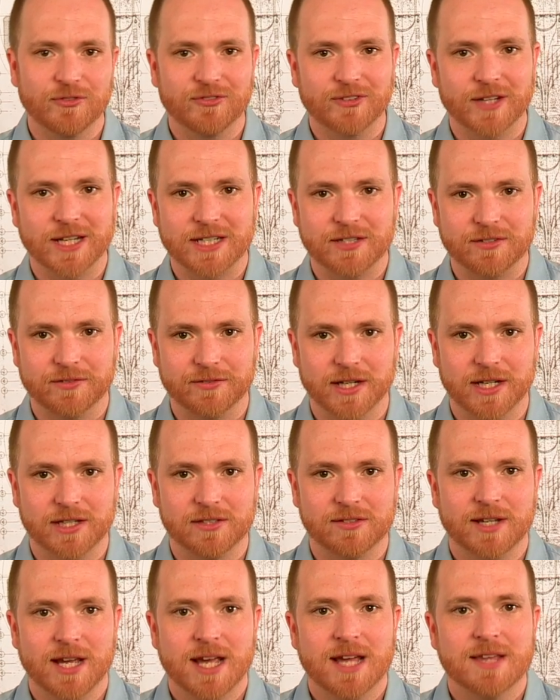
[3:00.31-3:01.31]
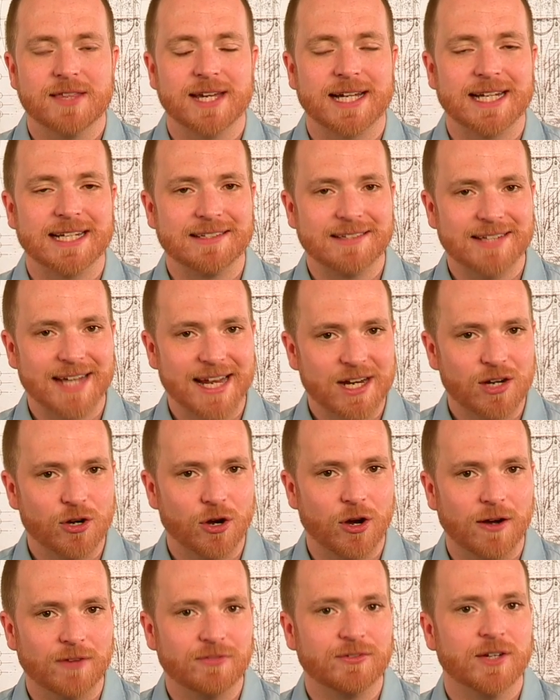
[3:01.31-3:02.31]
flight device that can take
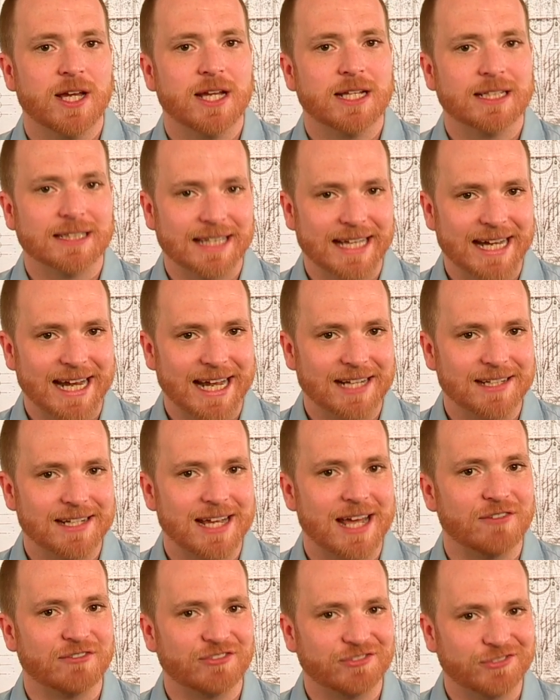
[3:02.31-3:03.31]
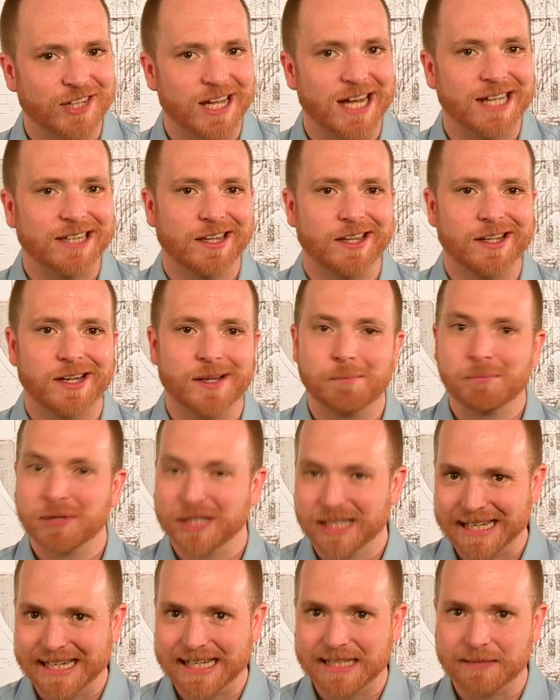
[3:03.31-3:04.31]
off, land, and fly like a
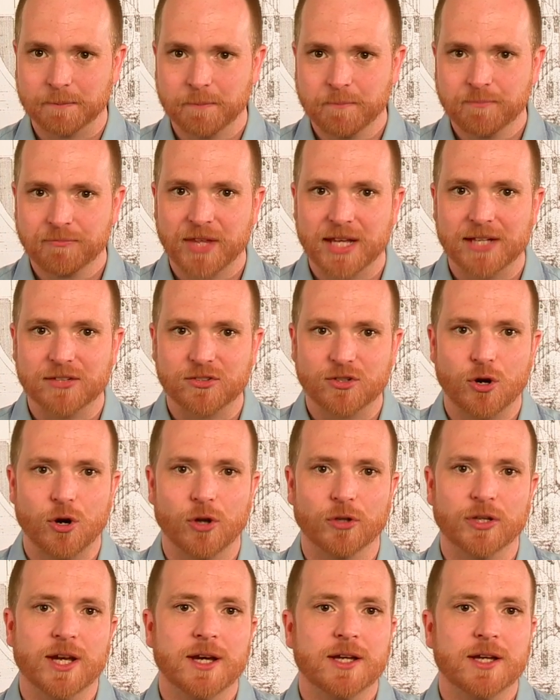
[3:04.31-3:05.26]
plane. It's called